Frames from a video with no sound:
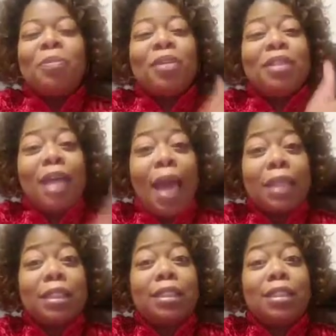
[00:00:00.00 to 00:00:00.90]
to
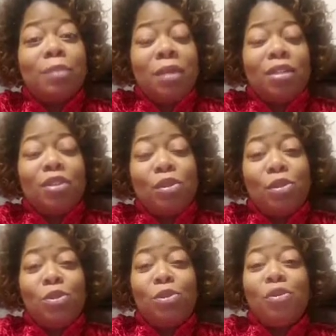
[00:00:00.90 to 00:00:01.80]
actually speak
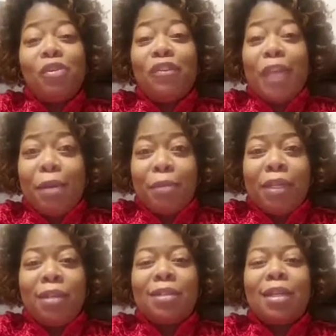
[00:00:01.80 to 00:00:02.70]
to
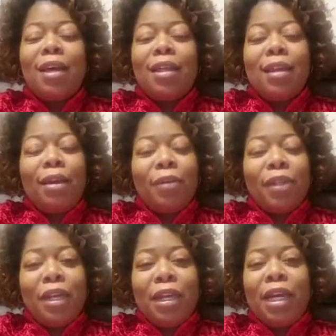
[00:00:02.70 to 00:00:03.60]
families that were
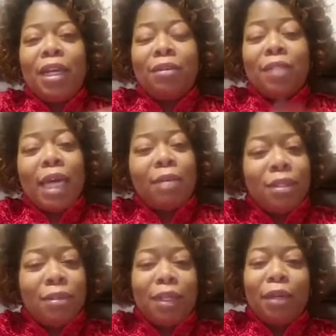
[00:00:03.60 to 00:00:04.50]
there, and it was
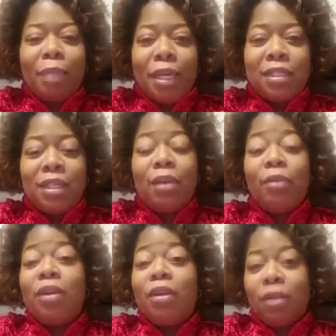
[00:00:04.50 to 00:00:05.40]
absolutely amazing. And
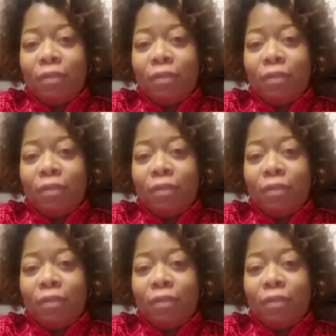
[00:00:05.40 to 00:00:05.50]
we, of